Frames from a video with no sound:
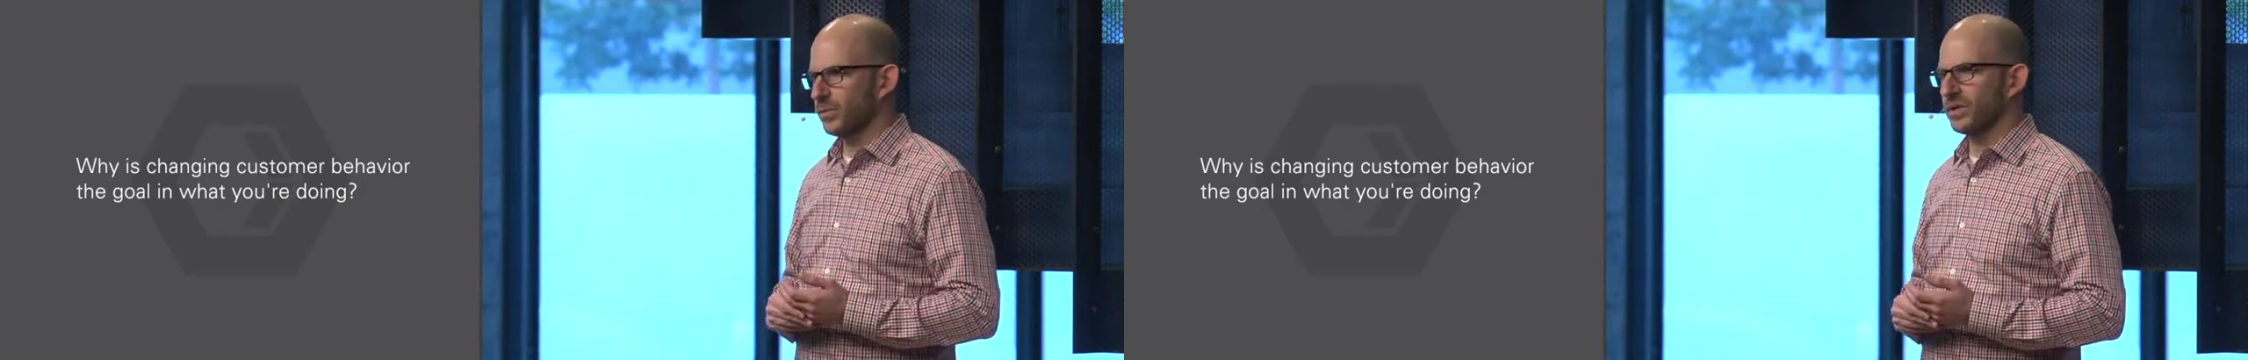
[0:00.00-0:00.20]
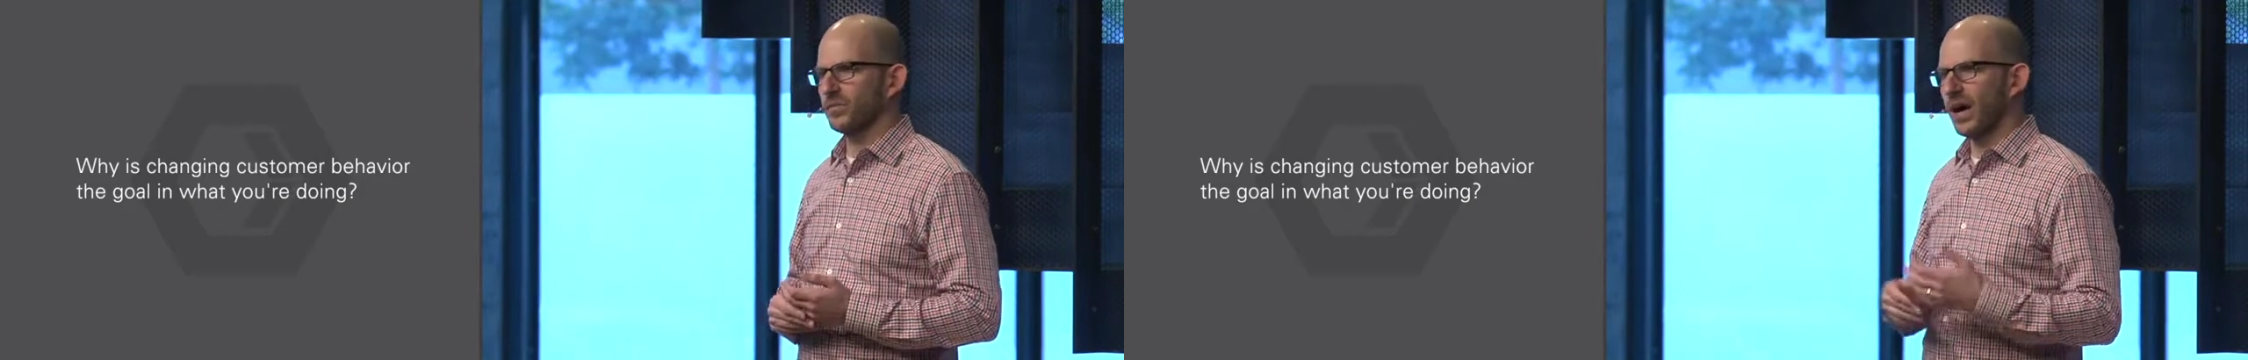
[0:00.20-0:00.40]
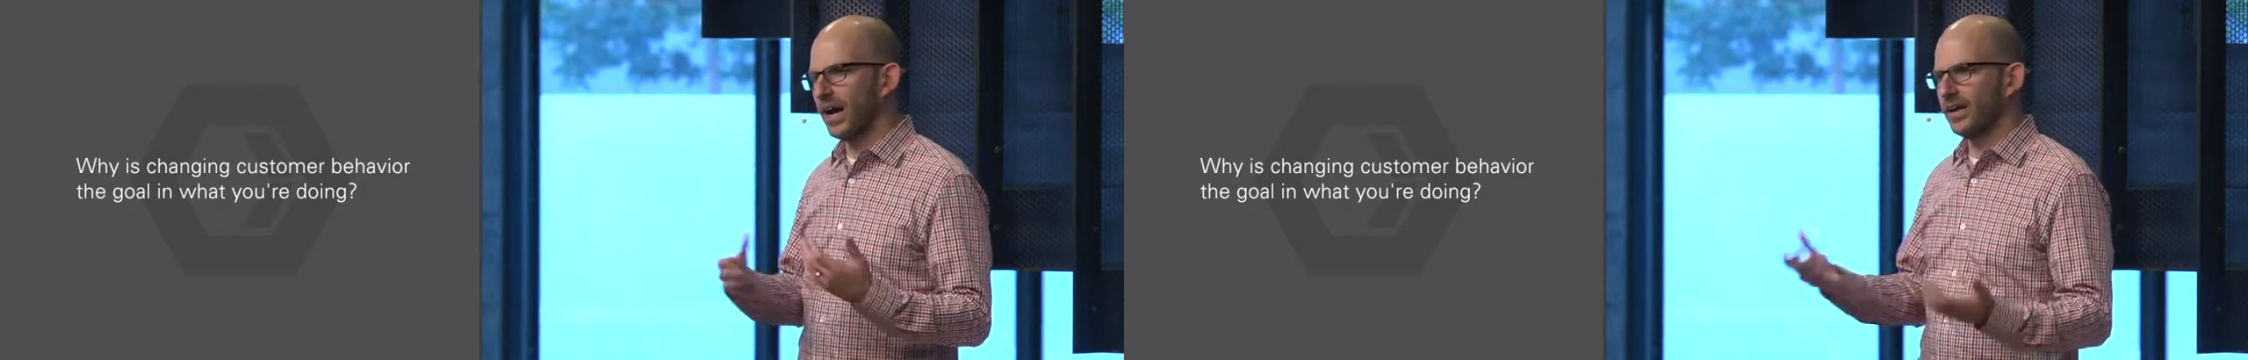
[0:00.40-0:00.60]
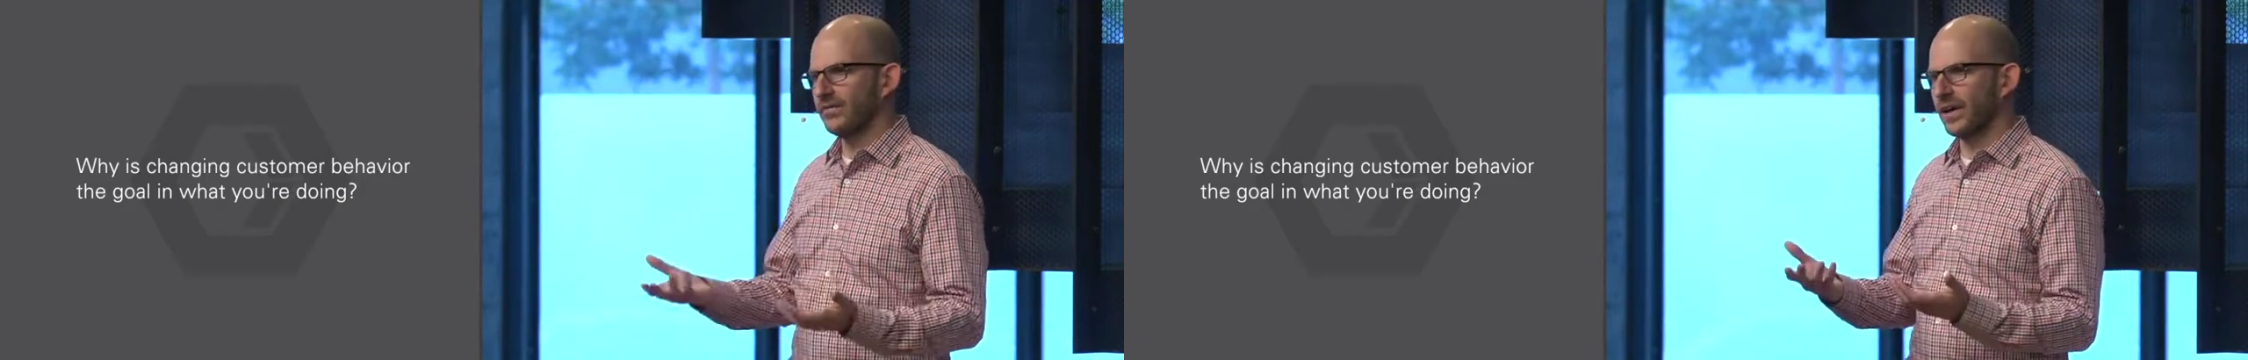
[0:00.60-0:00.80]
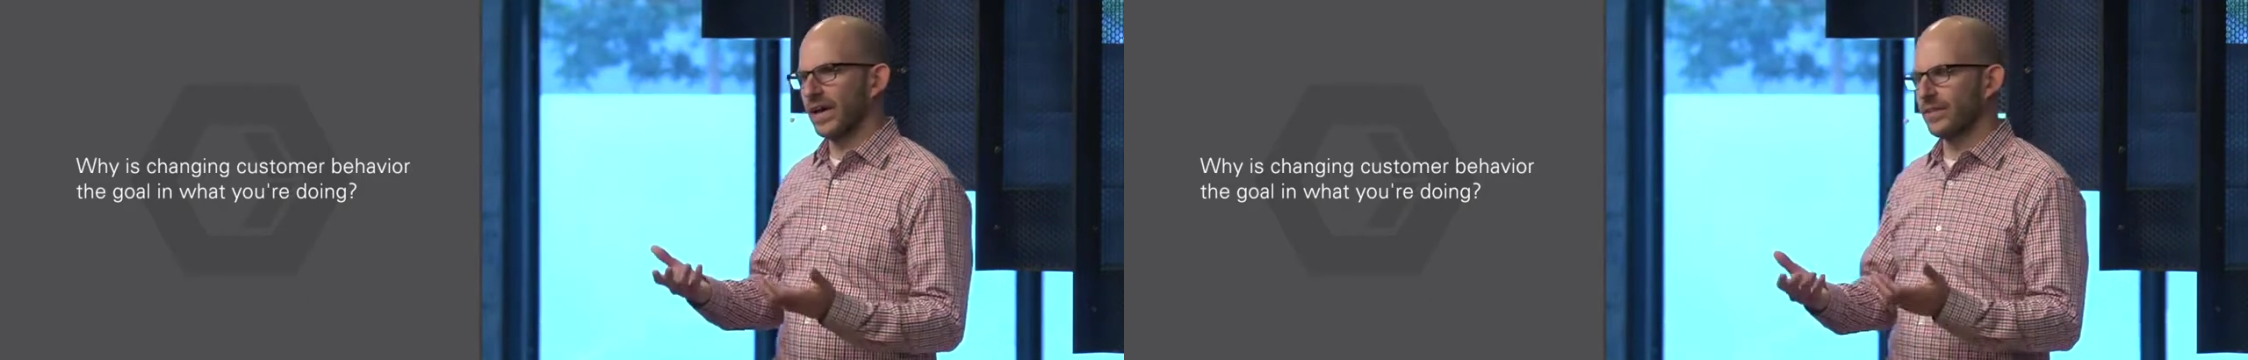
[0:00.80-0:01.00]
do we
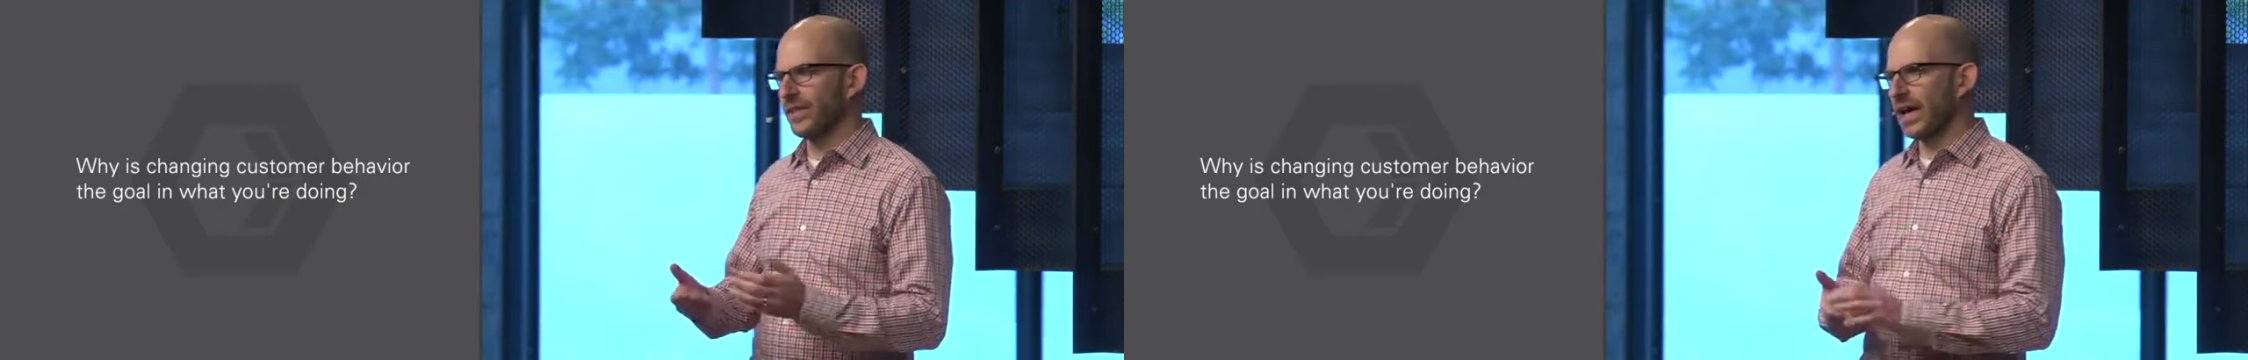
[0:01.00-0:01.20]
arrive at